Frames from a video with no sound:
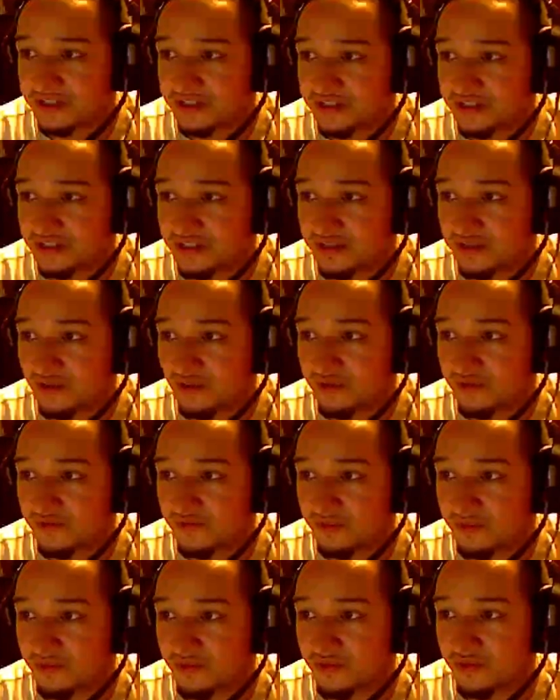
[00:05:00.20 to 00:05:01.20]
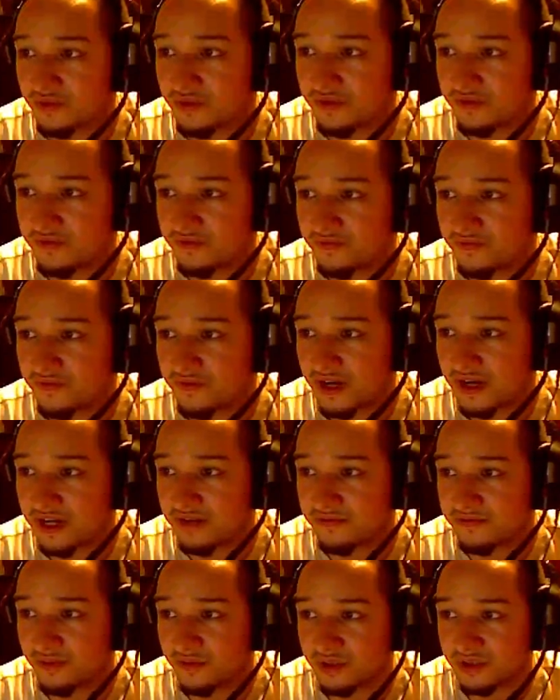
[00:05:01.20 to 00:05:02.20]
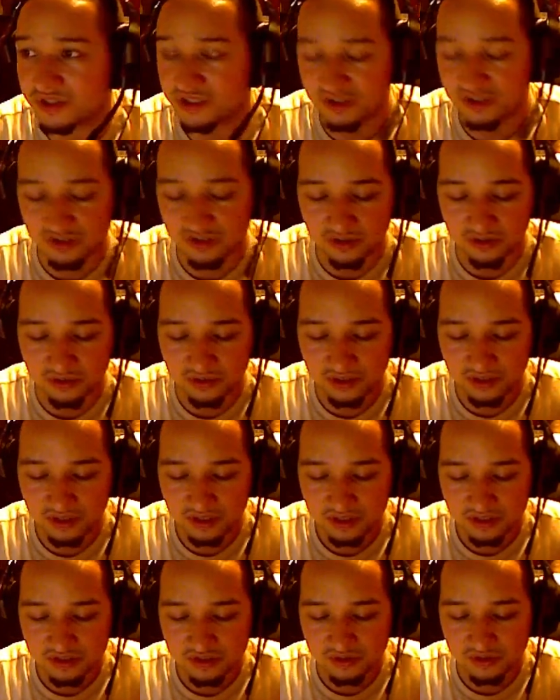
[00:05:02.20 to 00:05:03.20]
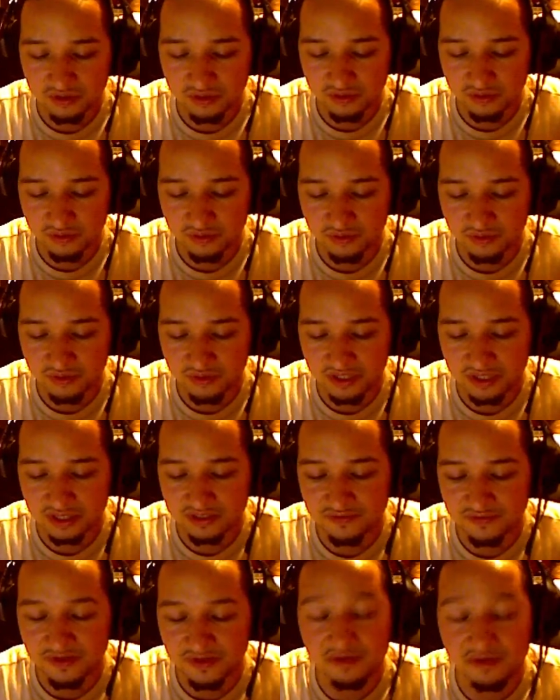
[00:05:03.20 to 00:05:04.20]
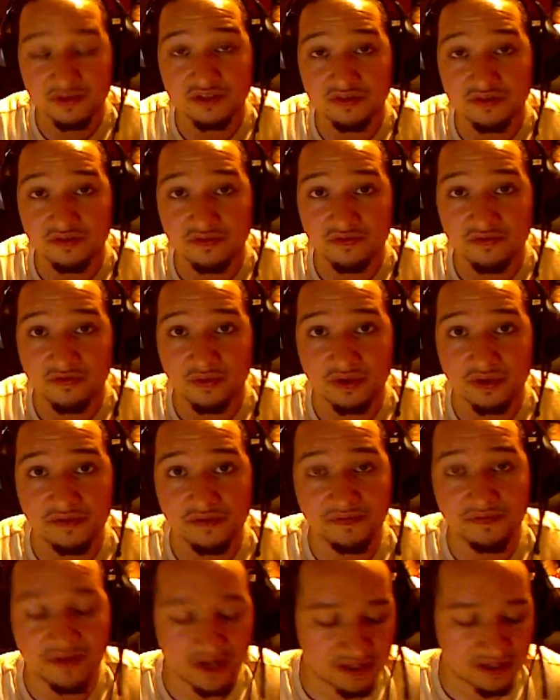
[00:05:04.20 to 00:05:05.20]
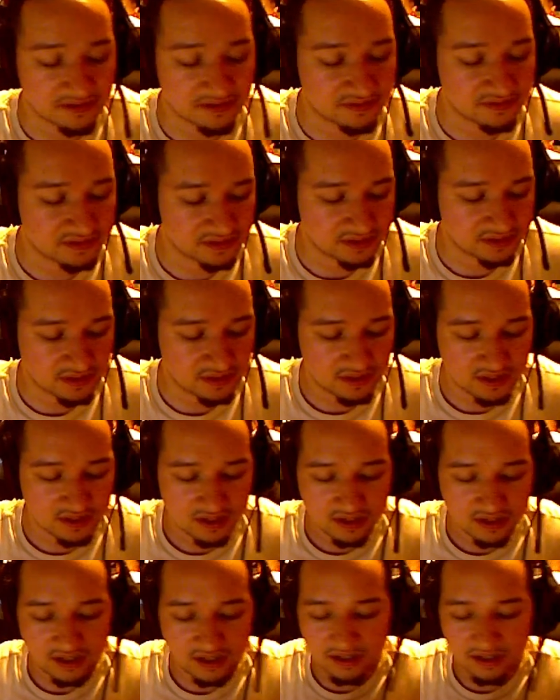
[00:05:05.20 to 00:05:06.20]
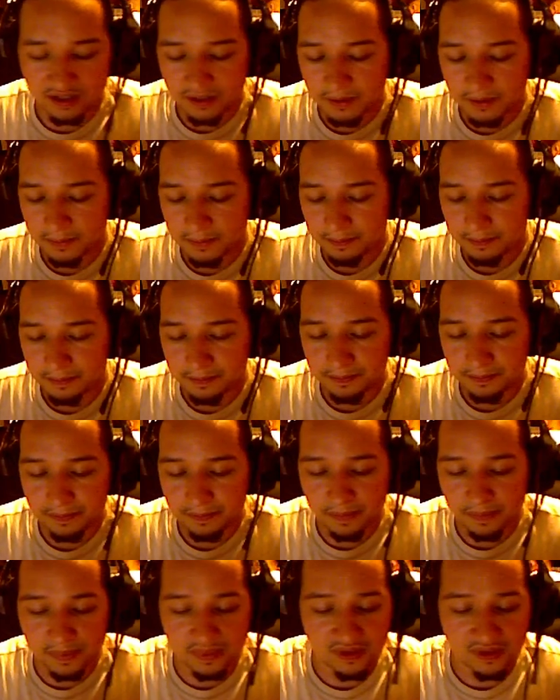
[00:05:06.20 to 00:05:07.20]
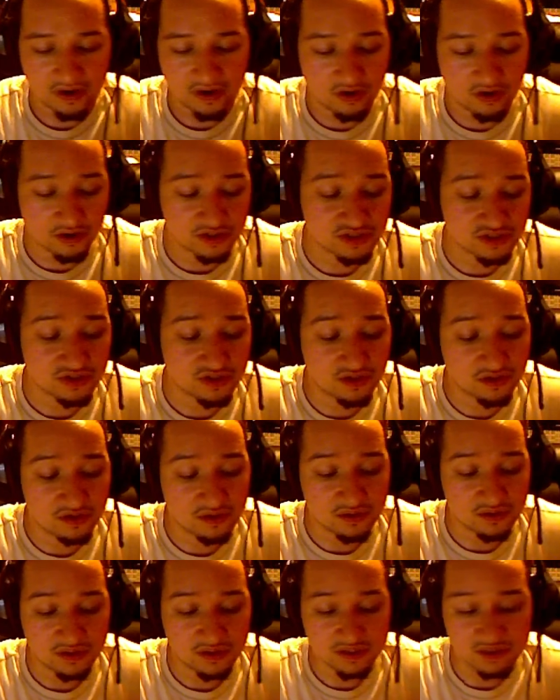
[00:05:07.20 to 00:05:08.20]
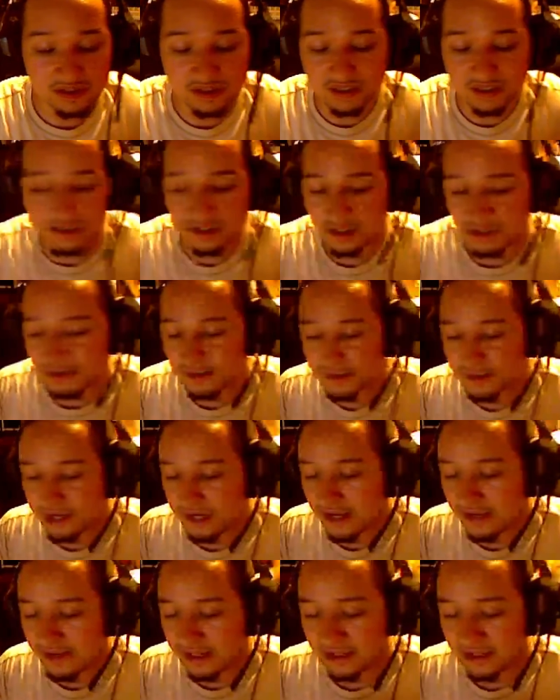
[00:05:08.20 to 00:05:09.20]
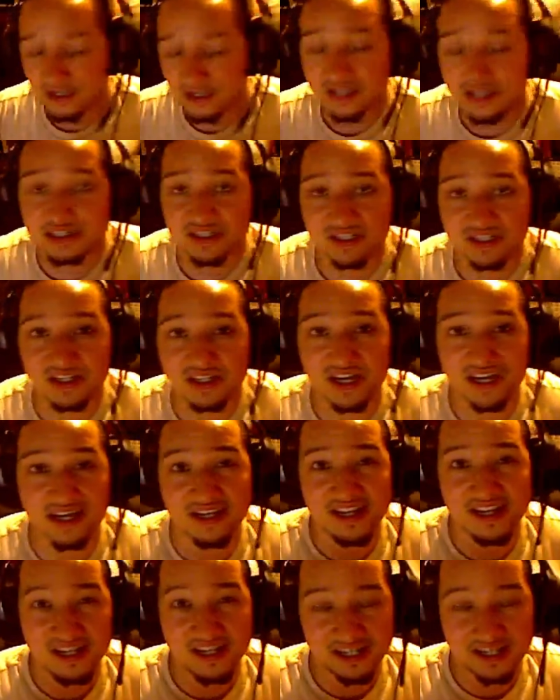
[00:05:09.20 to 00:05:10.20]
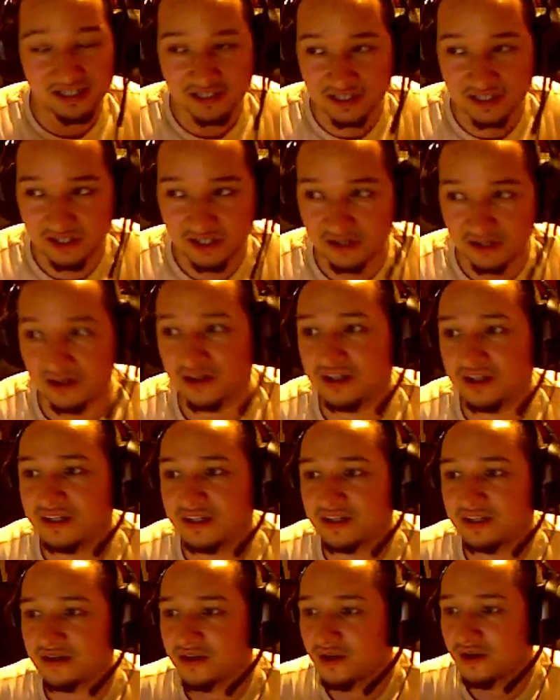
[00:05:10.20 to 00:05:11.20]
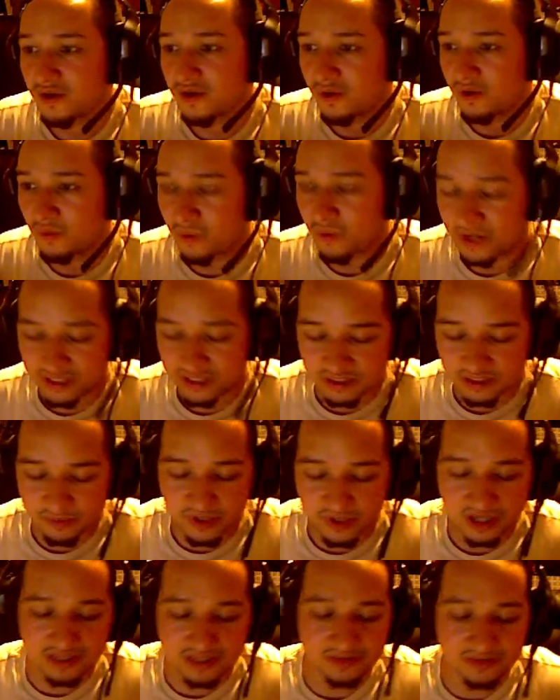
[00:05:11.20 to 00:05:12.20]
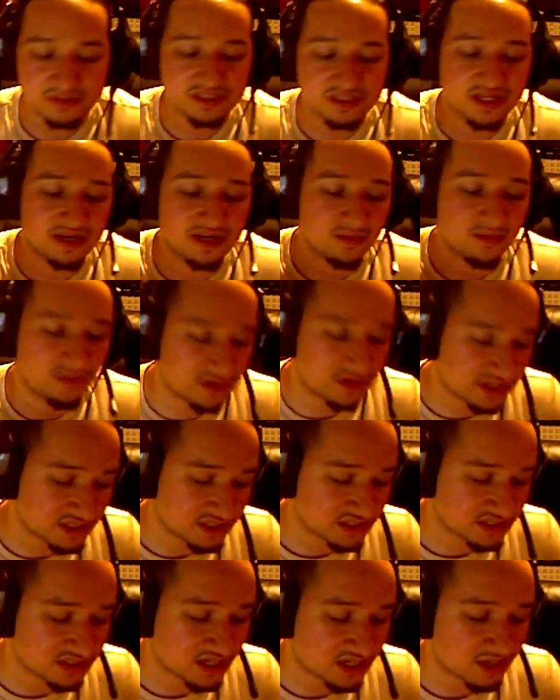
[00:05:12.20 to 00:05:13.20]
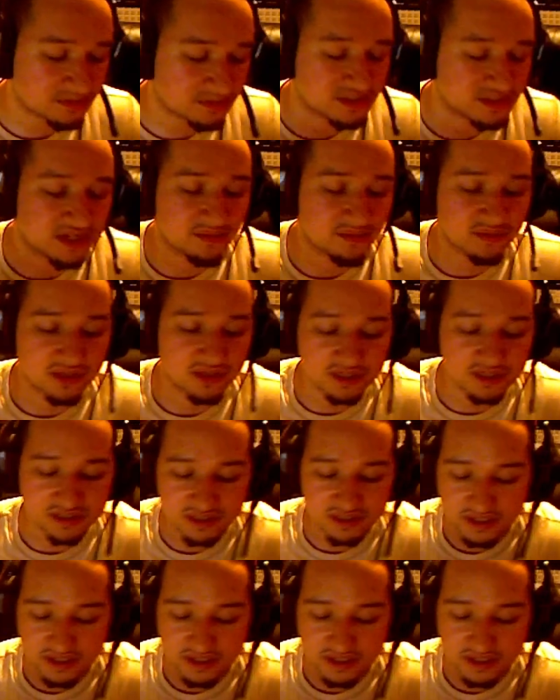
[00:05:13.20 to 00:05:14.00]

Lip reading: is going from 3540 to 3545. Um, Also, now that you guys got kind of clear on what is a bottom stat, what is a top stat plus,